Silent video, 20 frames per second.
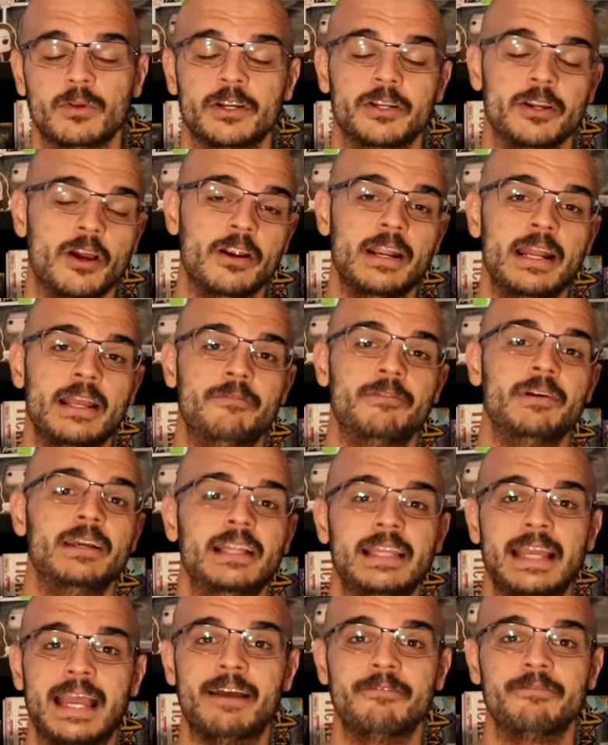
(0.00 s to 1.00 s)
I don't
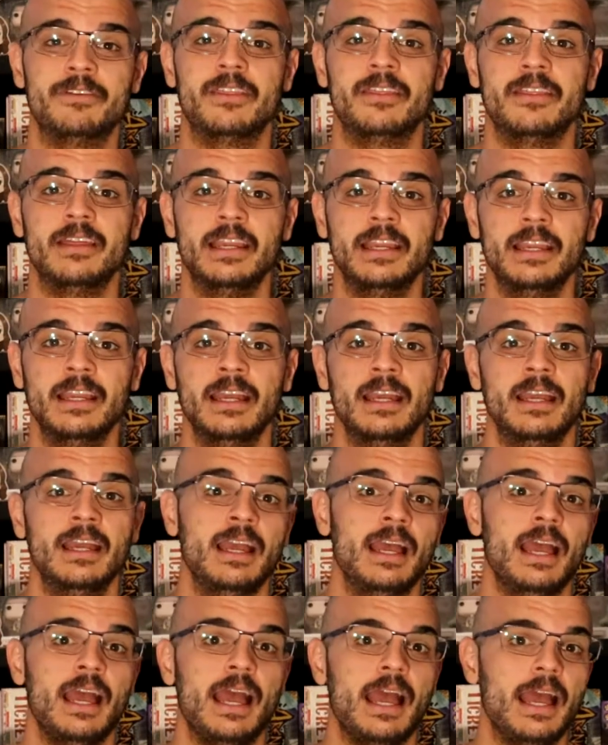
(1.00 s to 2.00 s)
really have to think,
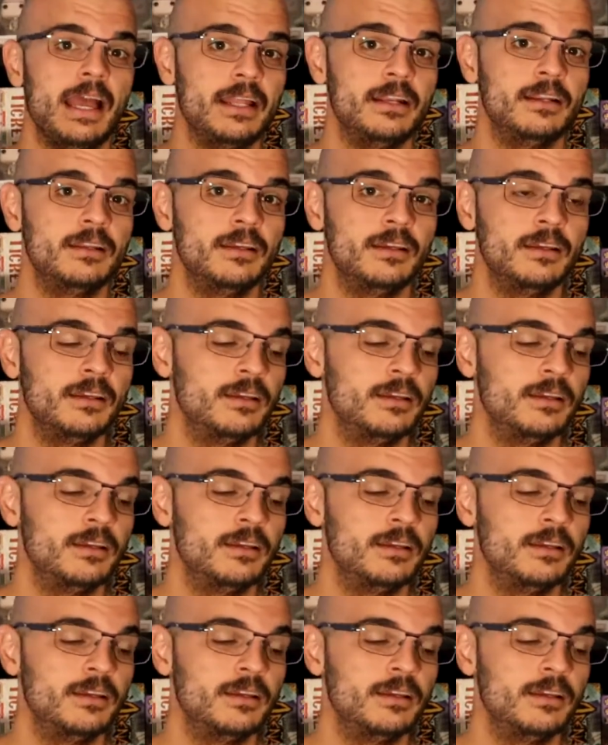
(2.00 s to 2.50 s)
and